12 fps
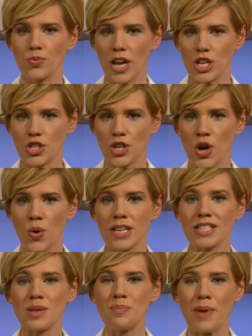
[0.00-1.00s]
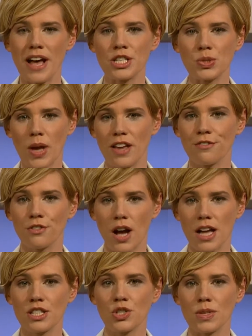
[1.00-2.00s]
ratio is the best way for
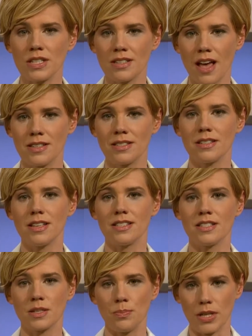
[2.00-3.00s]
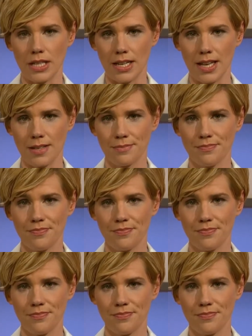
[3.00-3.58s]
us to assess its stability.